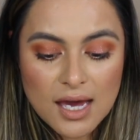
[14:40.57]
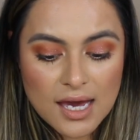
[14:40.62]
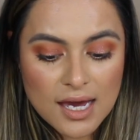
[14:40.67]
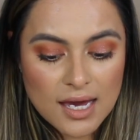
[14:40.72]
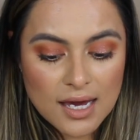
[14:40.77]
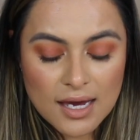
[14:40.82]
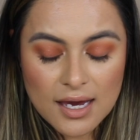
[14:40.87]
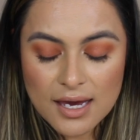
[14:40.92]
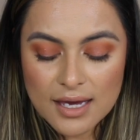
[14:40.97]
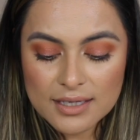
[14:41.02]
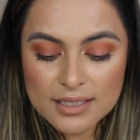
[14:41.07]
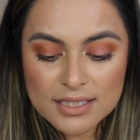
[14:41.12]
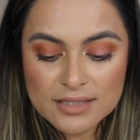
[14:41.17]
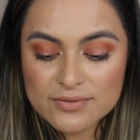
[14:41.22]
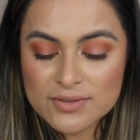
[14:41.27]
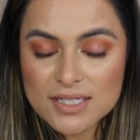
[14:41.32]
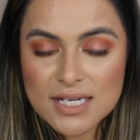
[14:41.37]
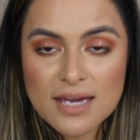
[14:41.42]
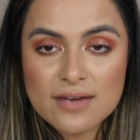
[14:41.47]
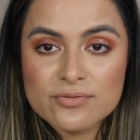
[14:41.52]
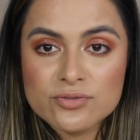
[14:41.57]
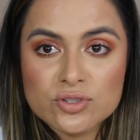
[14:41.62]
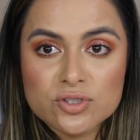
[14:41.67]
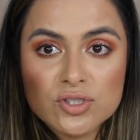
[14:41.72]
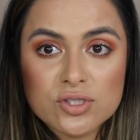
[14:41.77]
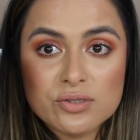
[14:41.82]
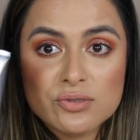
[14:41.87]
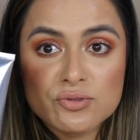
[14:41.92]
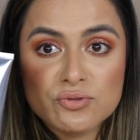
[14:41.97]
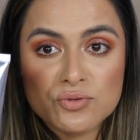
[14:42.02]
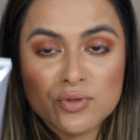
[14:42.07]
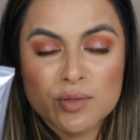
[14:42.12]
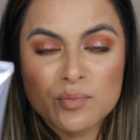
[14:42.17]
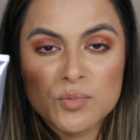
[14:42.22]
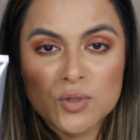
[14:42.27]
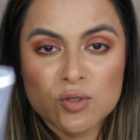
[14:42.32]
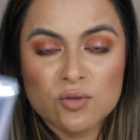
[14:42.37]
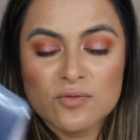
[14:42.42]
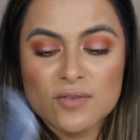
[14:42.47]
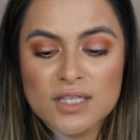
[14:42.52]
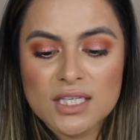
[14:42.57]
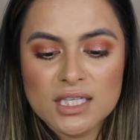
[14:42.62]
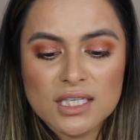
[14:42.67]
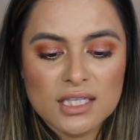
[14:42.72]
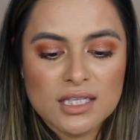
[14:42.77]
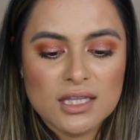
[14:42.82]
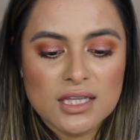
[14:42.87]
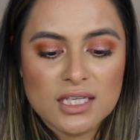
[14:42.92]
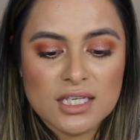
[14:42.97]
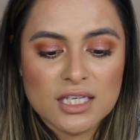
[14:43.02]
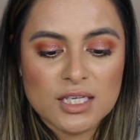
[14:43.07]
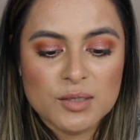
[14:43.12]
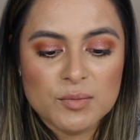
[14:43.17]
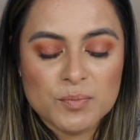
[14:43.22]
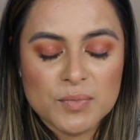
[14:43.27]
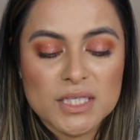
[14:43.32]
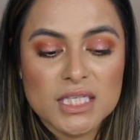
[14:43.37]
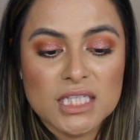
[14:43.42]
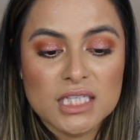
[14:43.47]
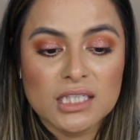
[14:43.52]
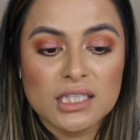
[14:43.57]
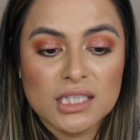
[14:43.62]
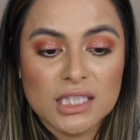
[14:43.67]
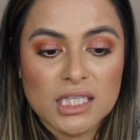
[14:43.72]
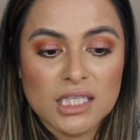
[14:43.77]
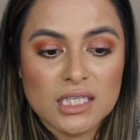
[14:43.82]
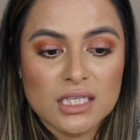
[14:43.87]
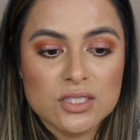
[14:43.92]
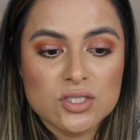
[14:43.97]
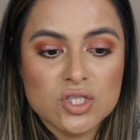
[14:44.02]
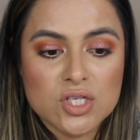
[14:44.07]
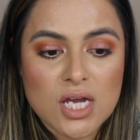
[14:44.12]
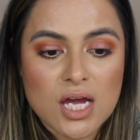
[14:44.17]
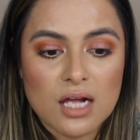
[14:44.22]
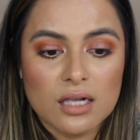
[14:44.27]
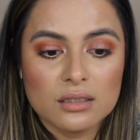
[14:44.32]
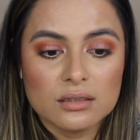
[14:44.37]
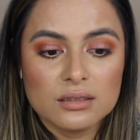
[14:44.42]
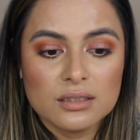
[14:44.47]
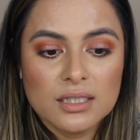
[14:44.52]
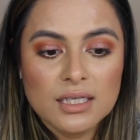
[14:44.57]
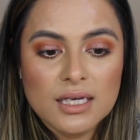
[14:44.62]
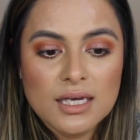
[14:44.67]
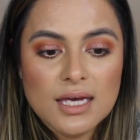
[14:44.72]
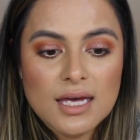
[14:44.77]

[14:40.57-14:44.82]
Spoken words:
even after just removing the peeling gel.